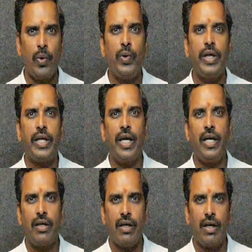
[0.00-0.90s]
We
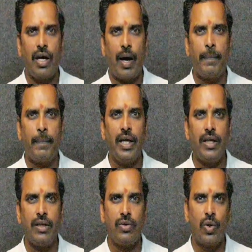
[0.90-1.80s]
can
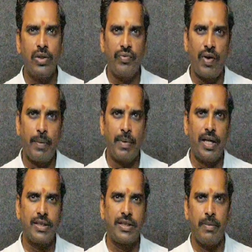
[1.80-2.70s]
apply those
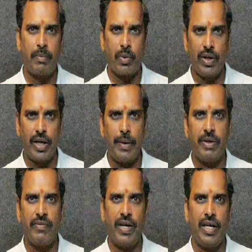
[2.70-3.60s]
formulas in a
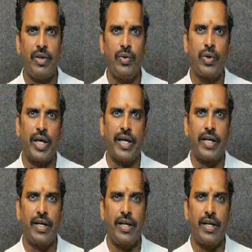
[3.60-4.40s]
programming way. You can